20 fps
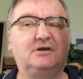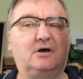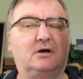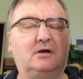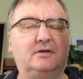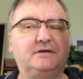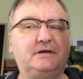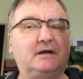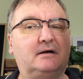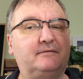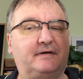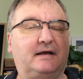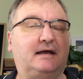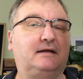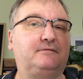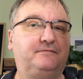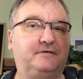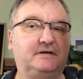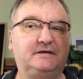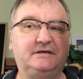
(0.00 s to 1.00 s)
all the overhead
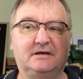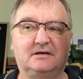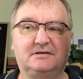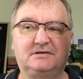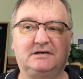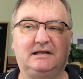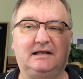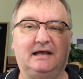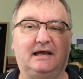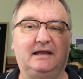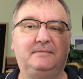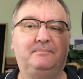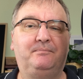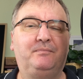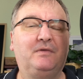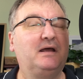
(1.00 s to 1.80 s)
videos again.